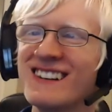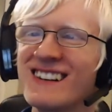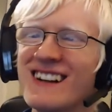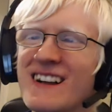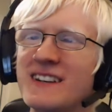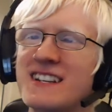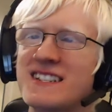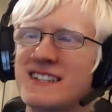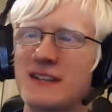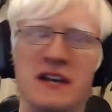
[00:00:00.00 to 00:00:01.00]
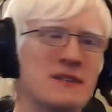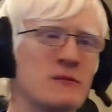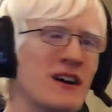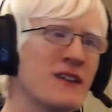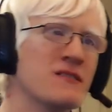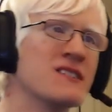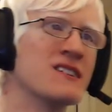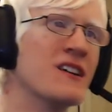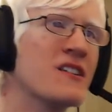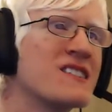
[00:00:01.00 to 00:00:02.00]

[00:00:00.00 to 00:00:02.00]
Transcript: Because I swear that was left.